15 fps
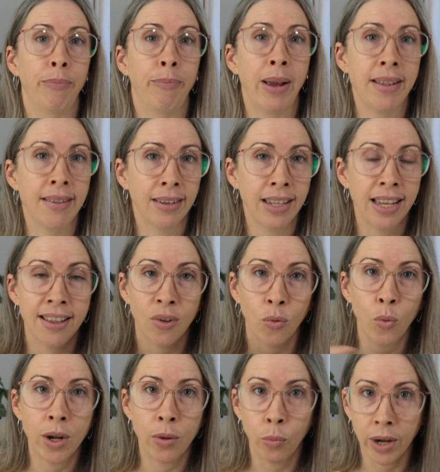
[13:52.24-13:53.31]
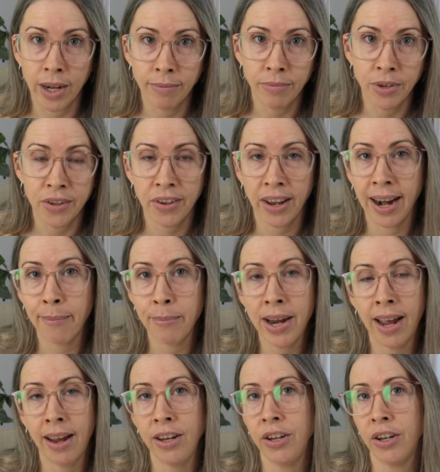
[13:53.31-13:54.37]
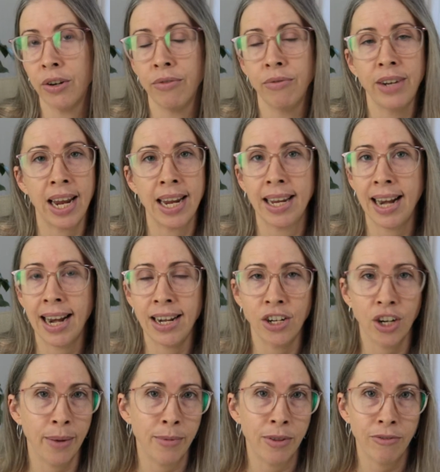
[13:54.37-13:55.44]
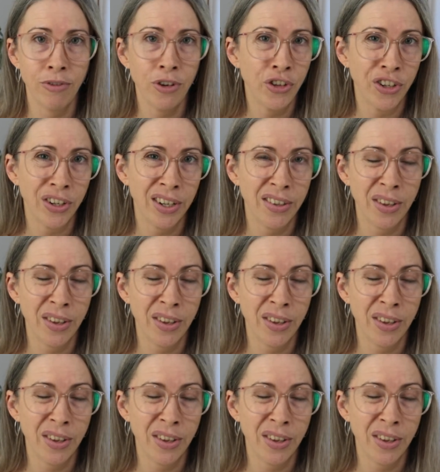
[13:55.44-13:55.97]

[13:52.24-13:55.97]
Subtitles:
basically it's a win-win. You sign up now, you can take it anytime in the future.